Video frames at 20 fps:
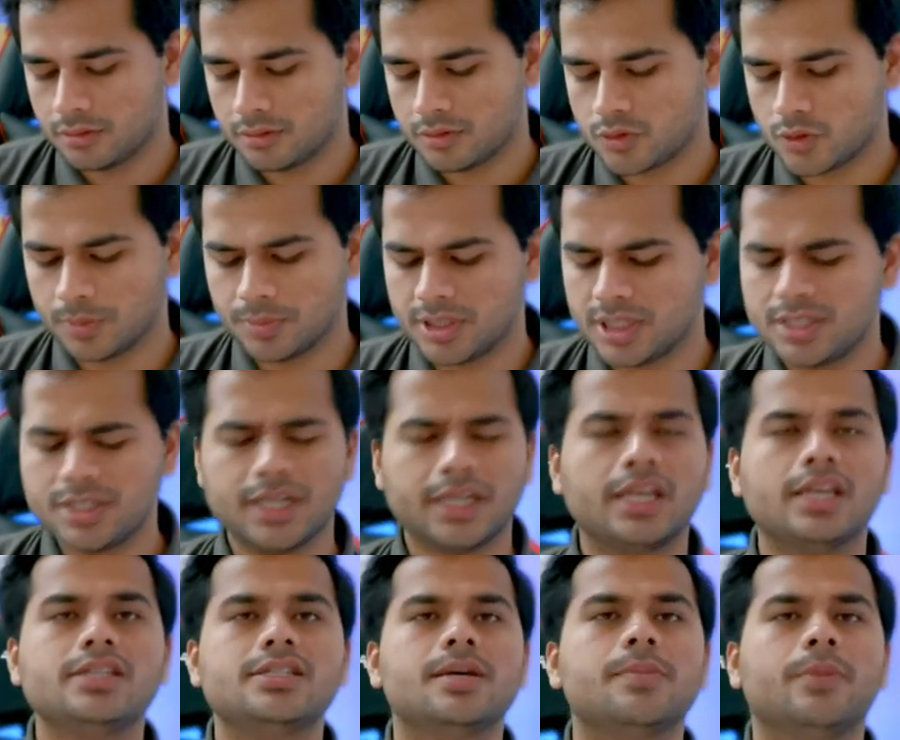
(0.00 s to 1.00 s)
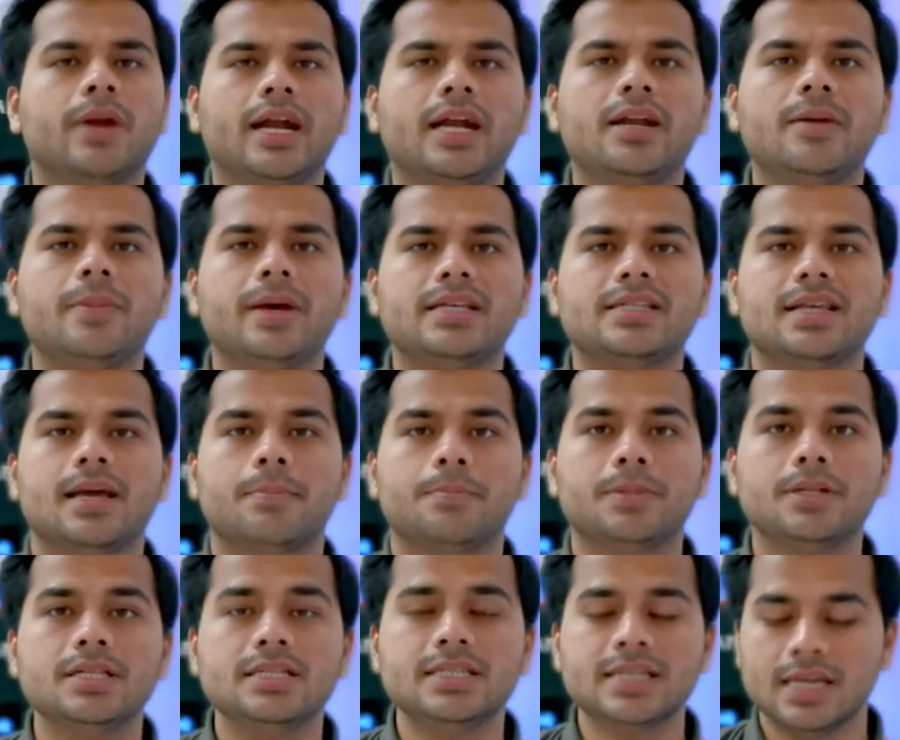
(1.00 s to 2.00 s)
So I'm just taking some random
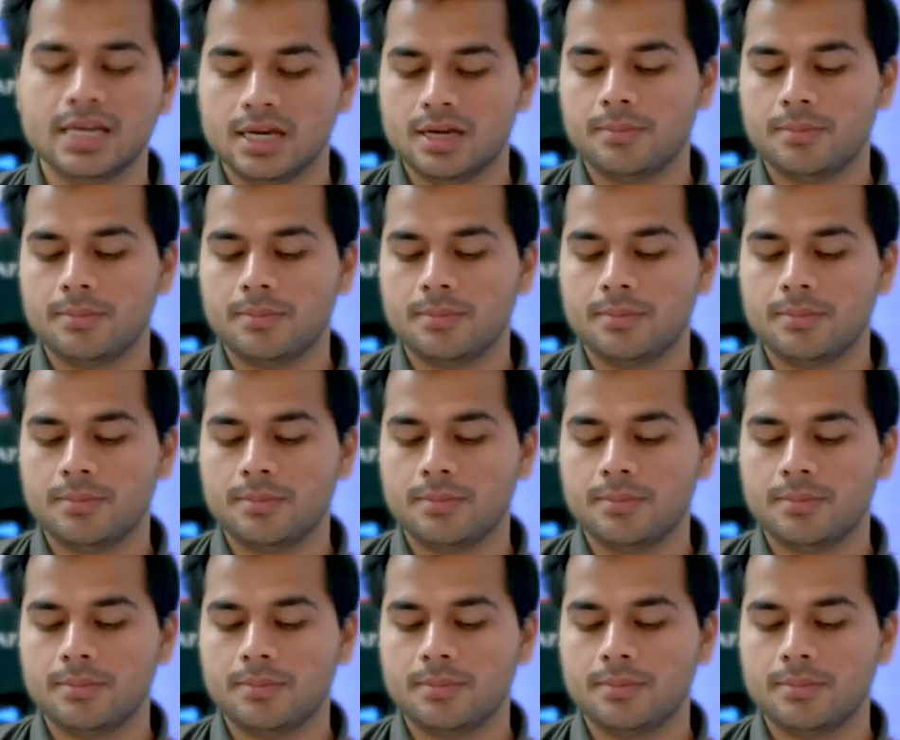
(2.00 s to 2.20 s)
examples,